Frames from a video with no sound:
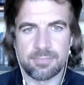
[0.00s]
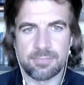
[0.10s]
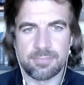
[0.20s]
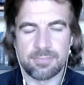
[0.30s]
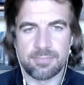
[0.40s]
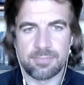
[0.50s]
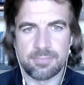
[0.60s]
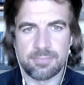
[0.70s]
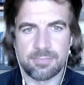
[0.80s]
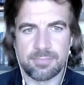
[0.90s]

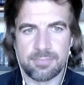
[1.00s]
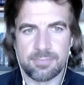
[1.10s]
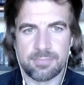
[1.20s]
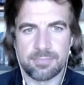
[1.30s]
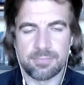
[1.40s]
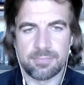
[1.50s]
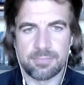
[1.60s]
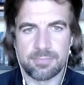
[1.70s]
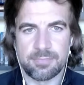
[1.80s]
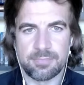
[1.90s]

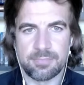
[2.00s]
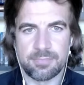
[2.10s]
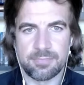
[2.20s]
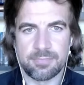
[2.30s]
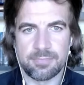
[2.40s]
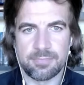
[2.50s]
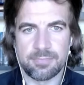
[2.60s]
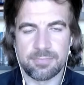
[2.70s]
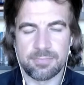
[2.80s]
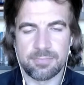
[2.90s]

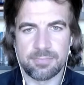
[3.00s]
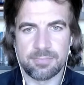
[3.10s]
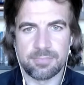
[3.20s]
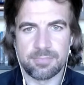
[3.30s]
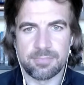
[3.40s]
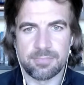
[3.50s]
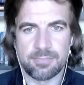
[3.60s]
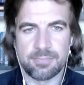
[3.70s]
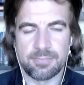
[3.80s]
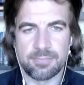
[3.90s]

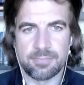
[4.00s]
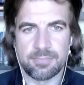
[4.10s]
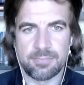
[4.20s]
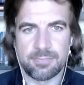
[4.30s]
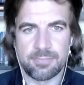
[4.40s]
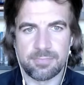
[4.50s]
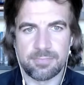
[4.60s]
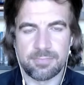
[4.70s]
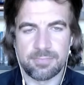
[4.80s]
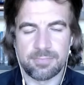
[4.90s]

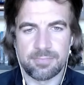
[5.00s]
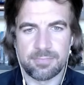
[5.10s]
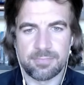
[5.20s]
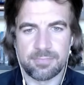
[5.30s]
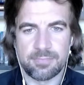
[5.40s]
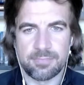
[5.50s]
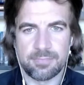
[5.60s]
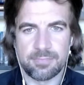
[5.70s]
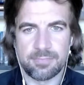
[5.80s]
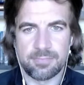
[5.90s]

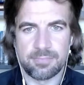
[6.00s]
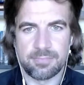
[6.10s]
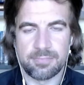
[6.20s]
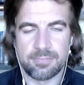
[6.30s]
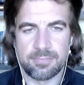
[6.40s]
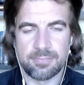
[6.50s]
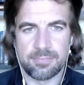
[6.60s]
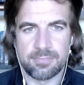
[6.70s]
(not speaking)